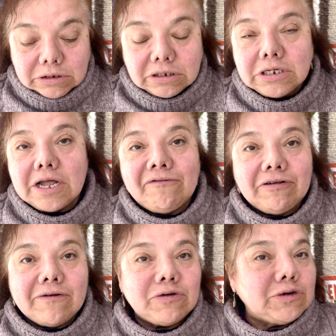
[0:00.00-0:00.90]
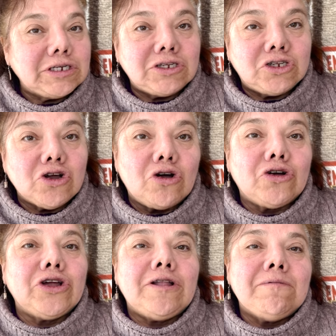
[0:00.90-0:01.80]
the flavor is so
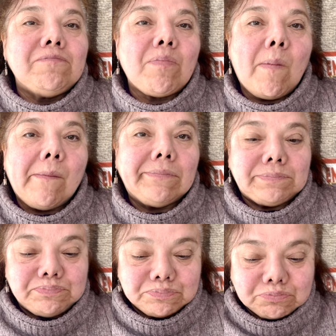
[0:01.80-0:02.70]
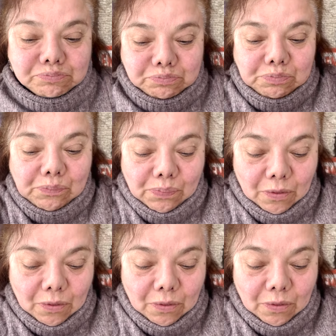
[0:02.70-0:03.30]
good. Okay, thank you.